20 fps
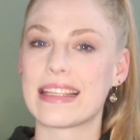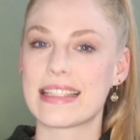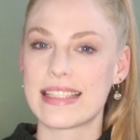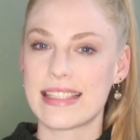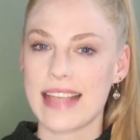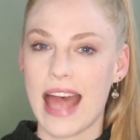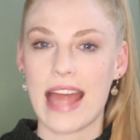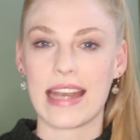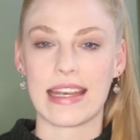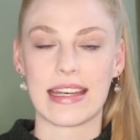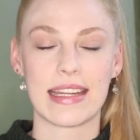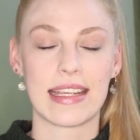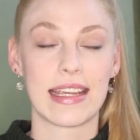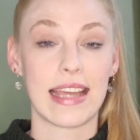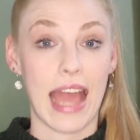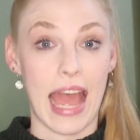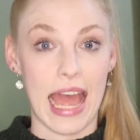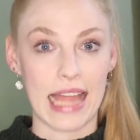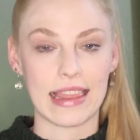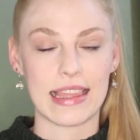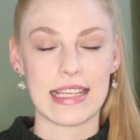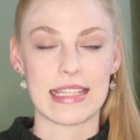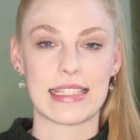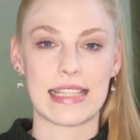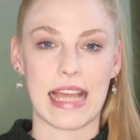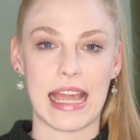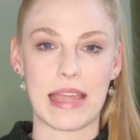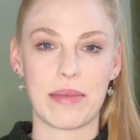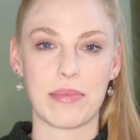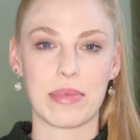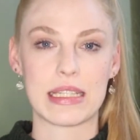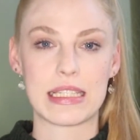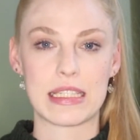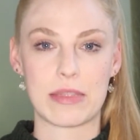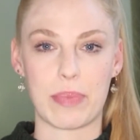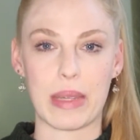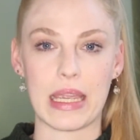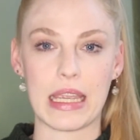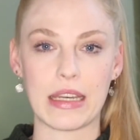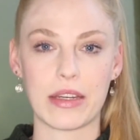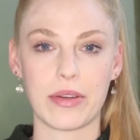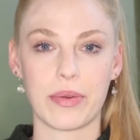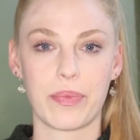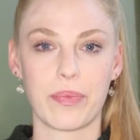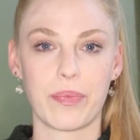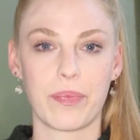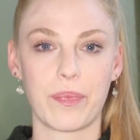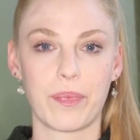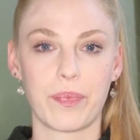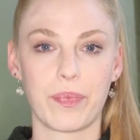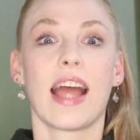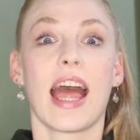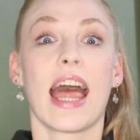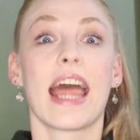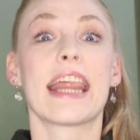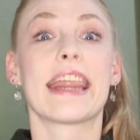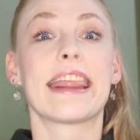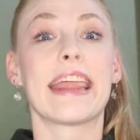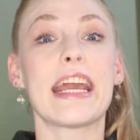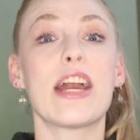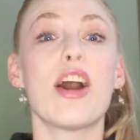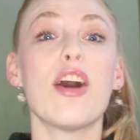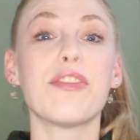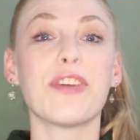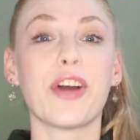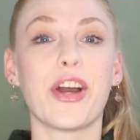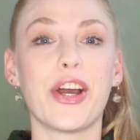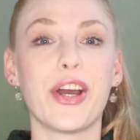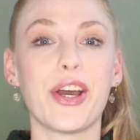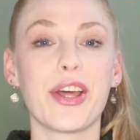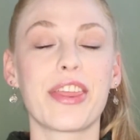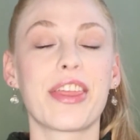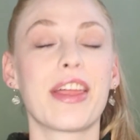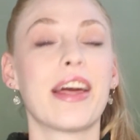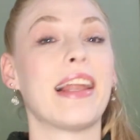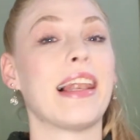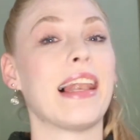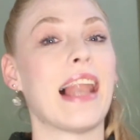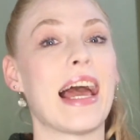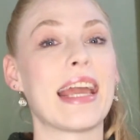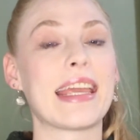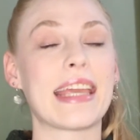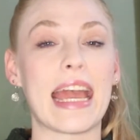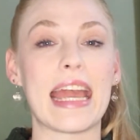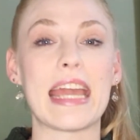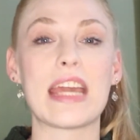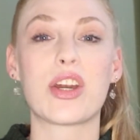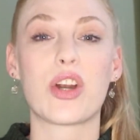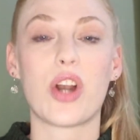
the Sun at the same speed. Think of Earth like a